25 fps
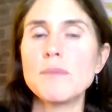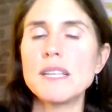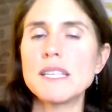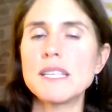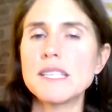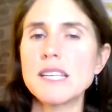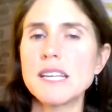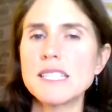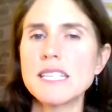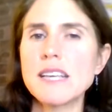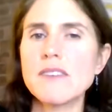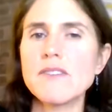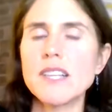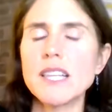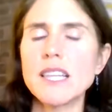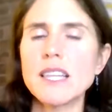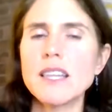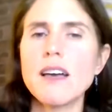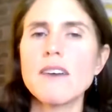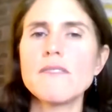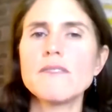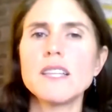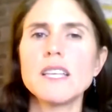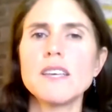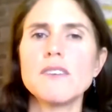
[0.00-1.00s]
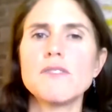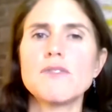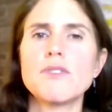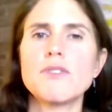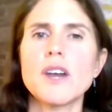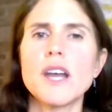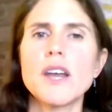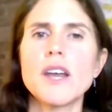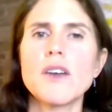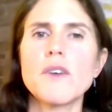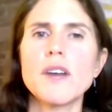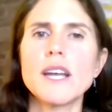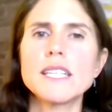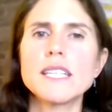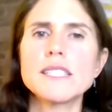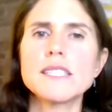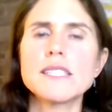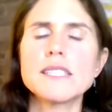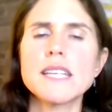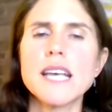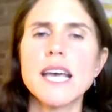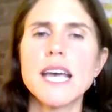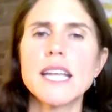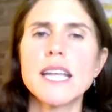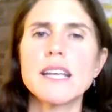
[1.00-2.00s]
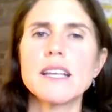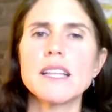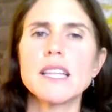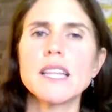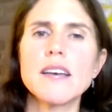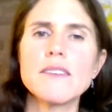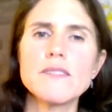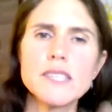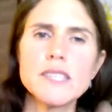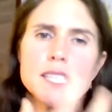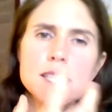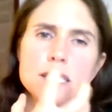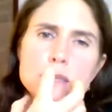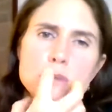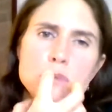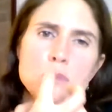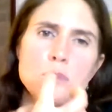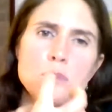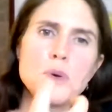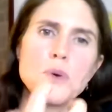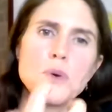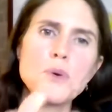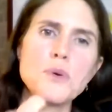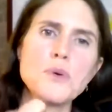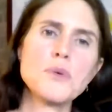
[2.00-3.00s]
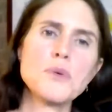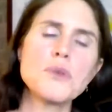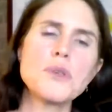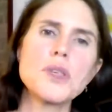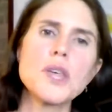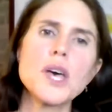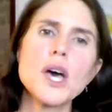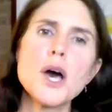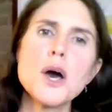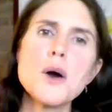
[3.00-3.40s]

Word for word: It does have a lovely fragrance and a lovely smooth